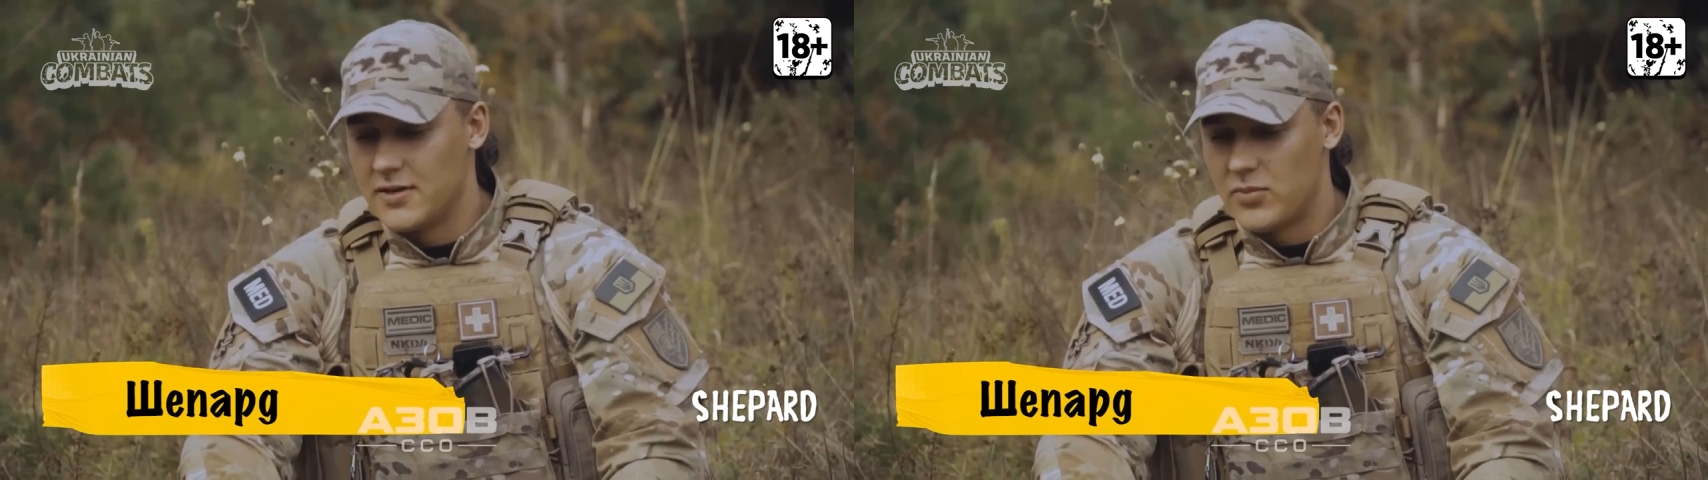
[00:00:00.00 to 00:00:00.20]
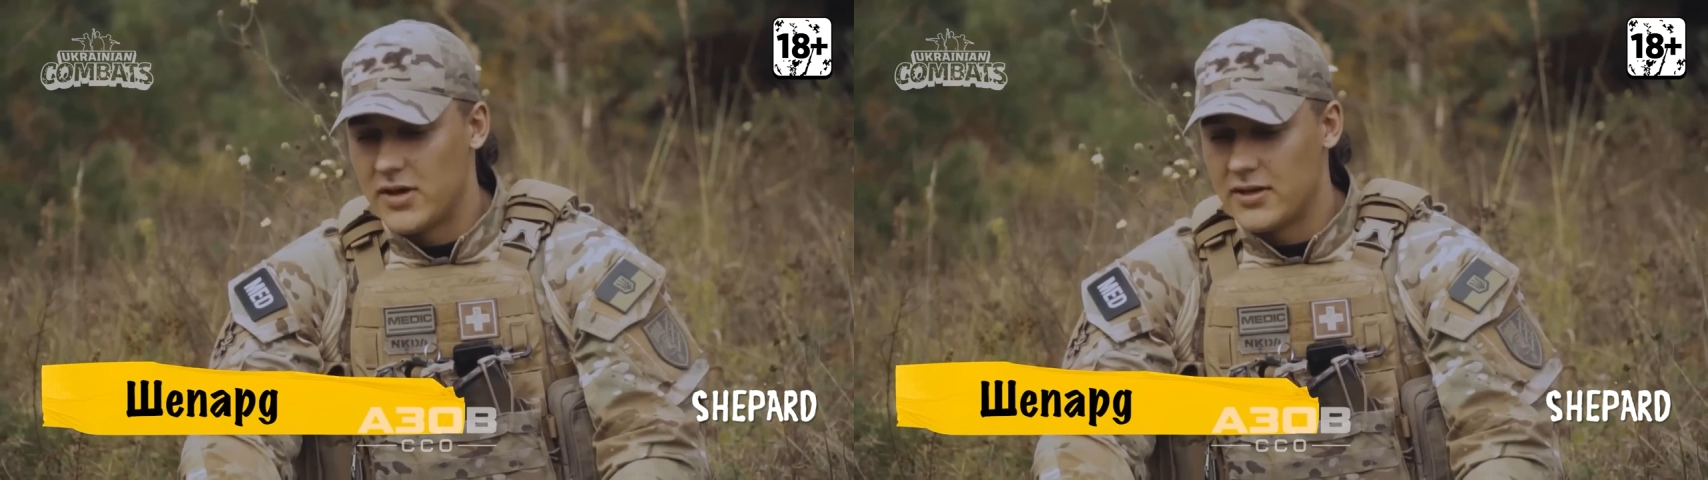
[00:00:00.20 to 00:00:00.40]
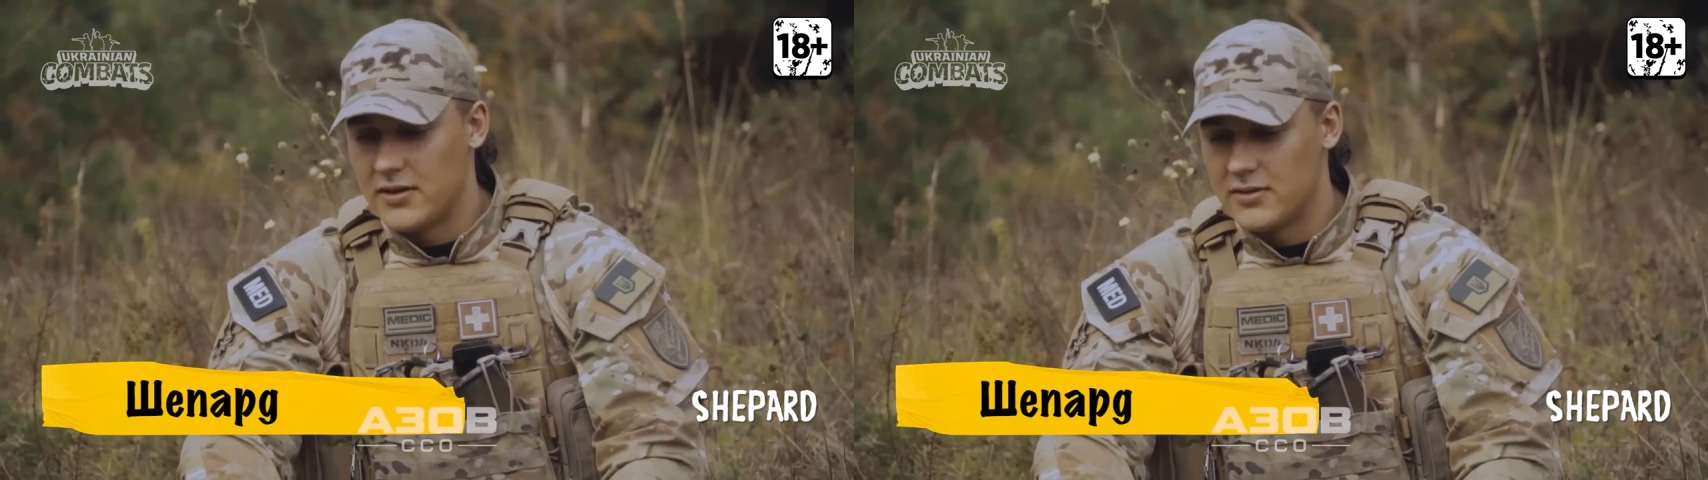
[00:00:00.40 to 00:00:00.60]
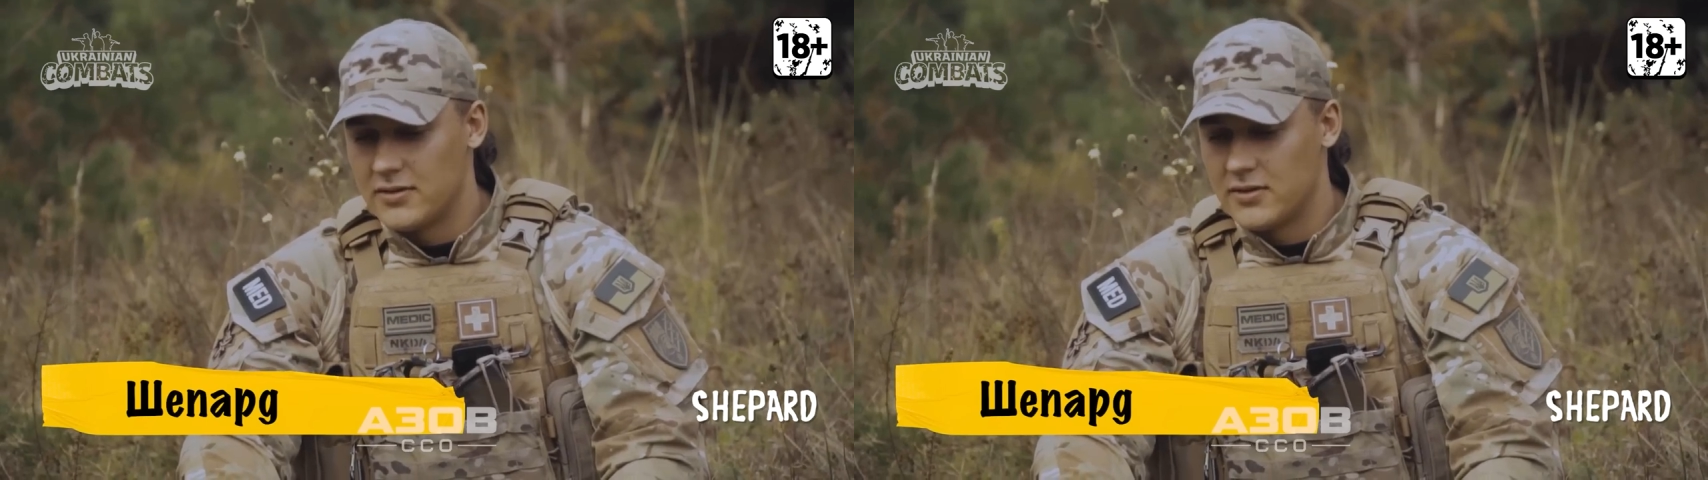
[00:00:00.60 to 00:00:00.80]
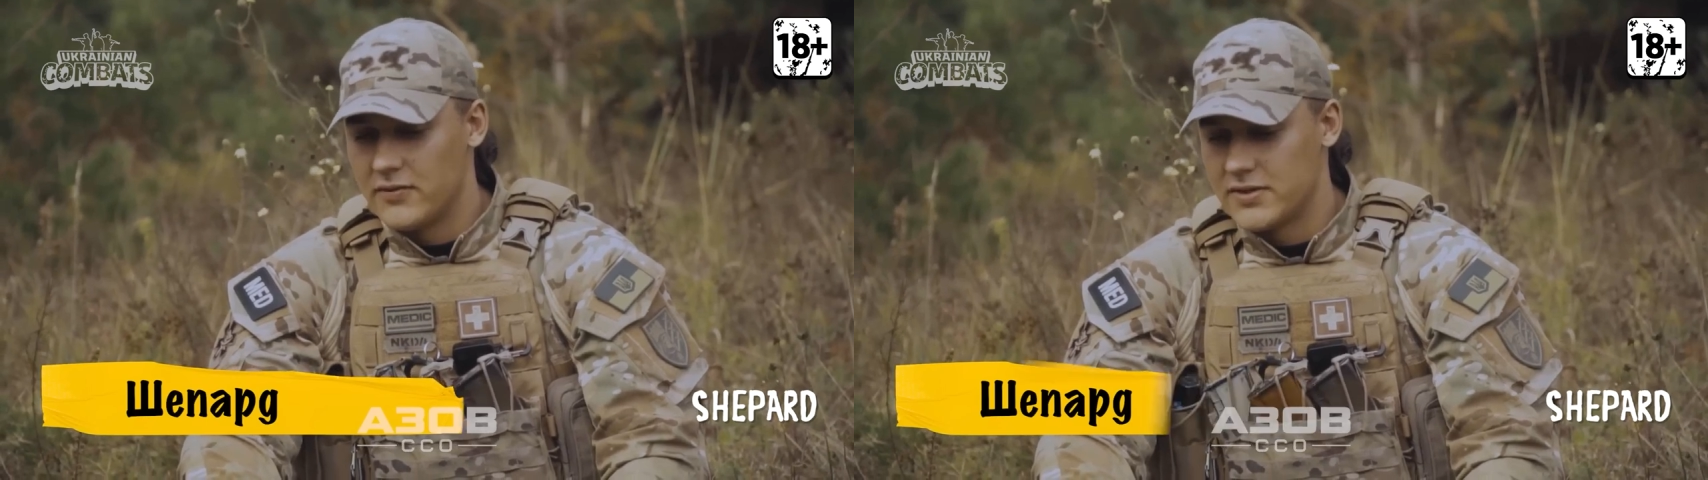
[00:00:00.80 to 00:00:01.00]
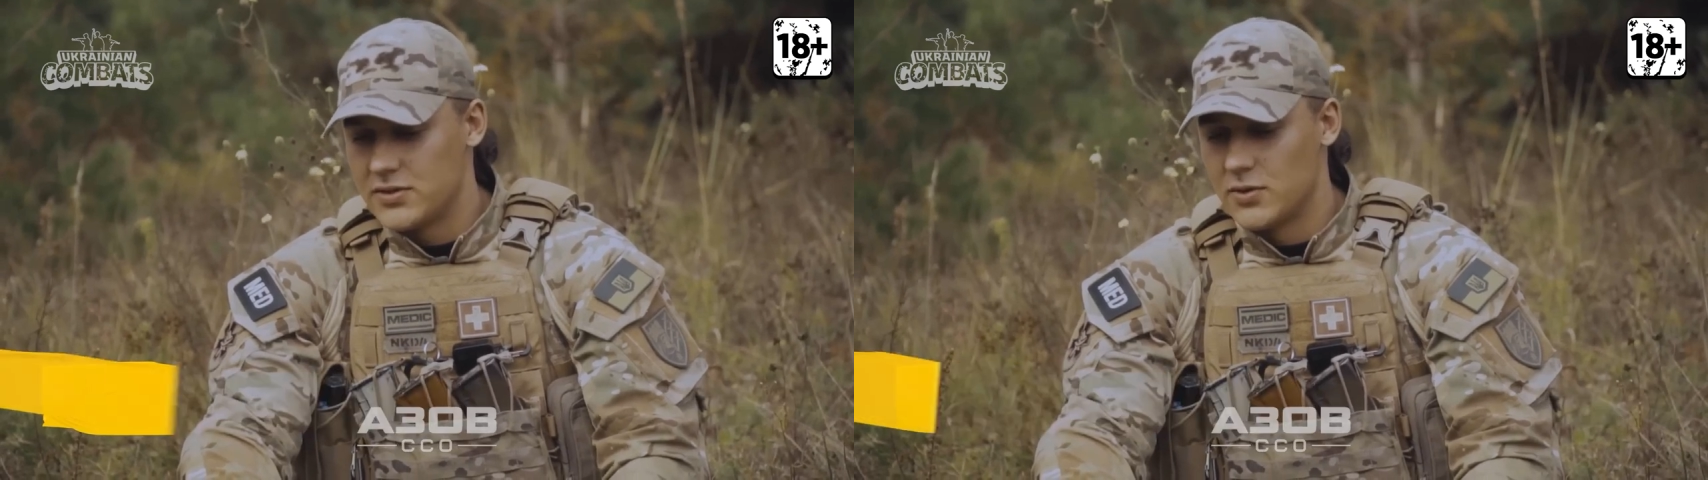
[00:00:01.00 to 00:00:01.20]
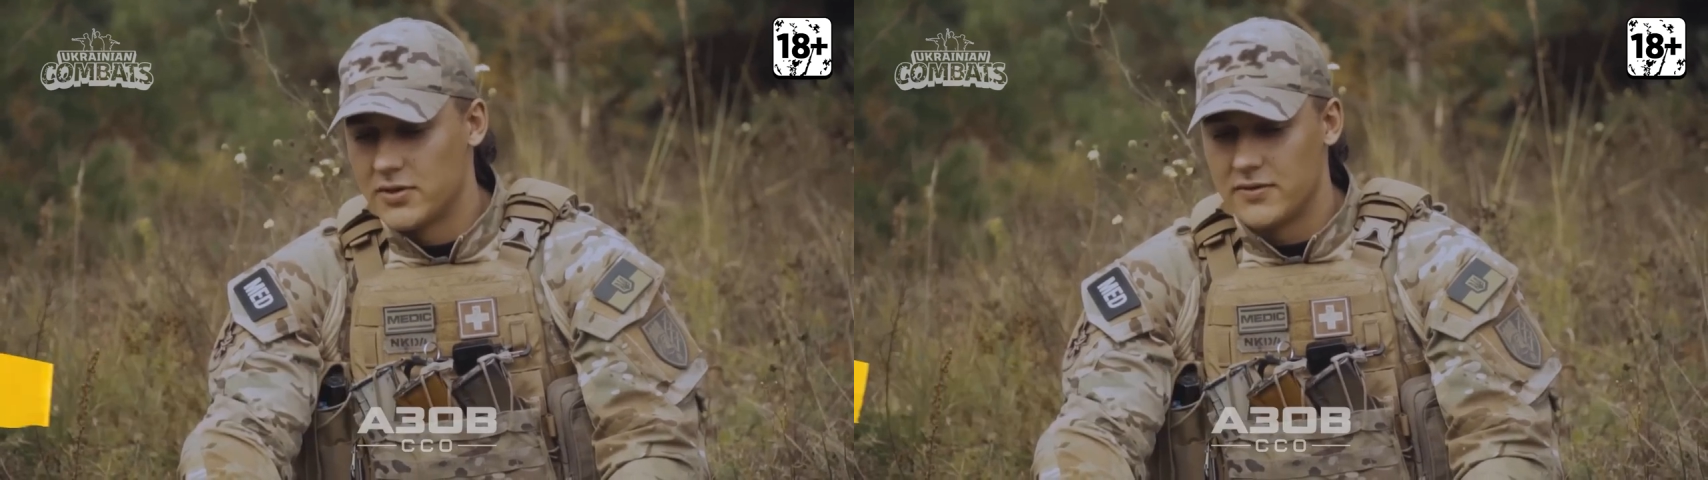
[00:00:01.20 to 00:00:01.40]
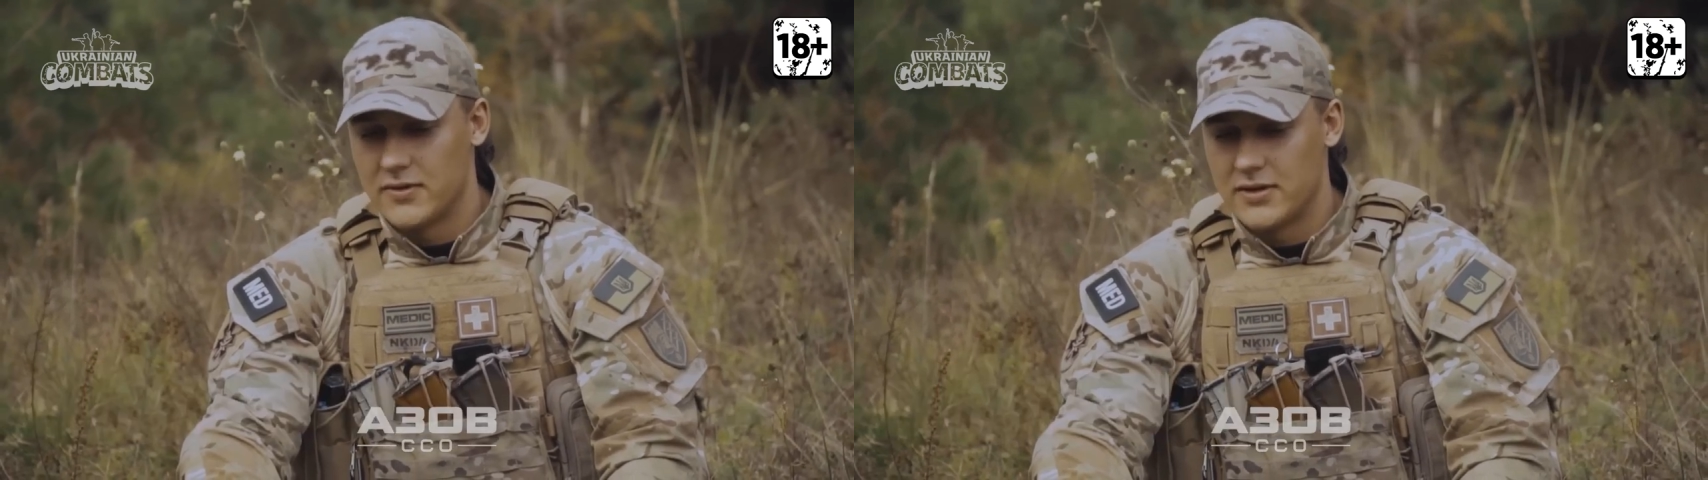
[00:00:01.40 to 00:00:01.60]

company. On February